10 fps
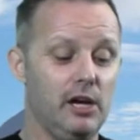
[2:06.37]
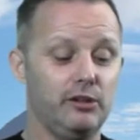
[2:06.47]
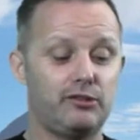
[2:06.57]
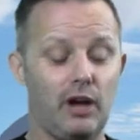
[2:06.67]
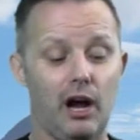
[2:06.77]

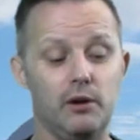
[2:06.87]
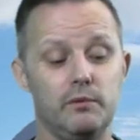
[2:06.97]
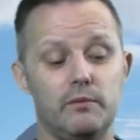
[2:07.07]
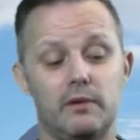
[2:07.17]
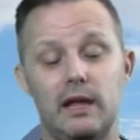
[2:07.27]
So
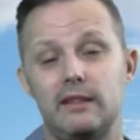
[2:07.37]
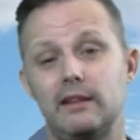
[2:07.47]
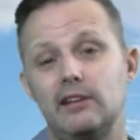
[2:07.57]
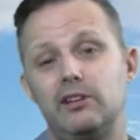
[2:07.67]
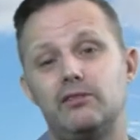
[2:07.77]

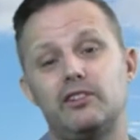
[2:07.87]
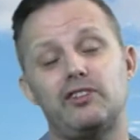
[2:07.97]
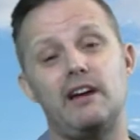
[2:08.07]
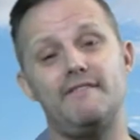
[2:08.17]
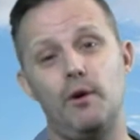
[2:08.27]
this is,
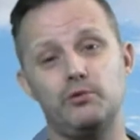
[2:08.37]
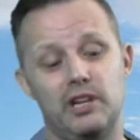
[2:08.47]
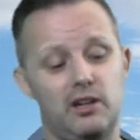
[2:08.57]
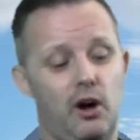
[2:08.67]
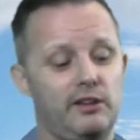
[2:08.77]
say,
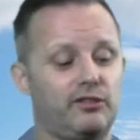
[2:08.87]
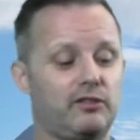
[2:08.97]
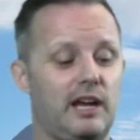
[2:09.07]
14 nights,